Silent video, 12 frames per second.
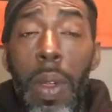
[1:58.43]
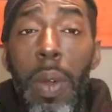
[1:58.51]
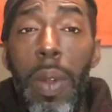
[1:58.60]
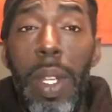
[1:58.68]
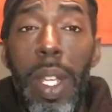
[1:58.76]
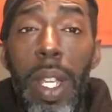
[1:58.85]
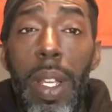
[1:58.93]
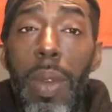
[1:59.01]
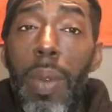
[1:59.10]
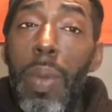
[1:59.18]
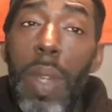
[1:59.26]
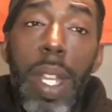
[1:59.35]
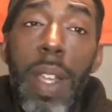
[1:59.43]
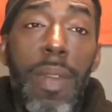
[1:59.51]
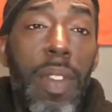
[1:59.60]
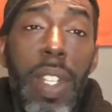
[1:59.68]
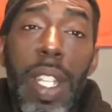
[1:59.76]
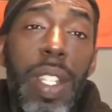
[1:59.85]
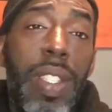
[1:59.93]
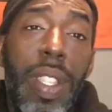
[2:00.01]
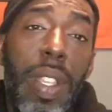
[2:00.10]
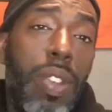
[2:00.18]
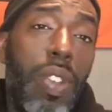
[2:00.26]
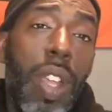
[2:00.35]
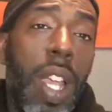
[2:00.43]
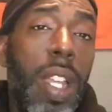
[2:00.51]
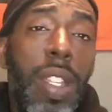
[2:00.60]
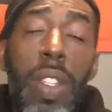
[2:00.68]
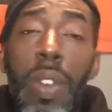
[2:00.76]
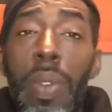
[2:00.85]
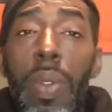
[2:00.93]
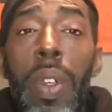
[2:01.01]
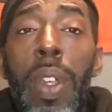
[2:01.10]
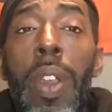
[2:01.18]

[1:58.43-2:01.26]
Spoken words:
on their whatever it is they're trying to do.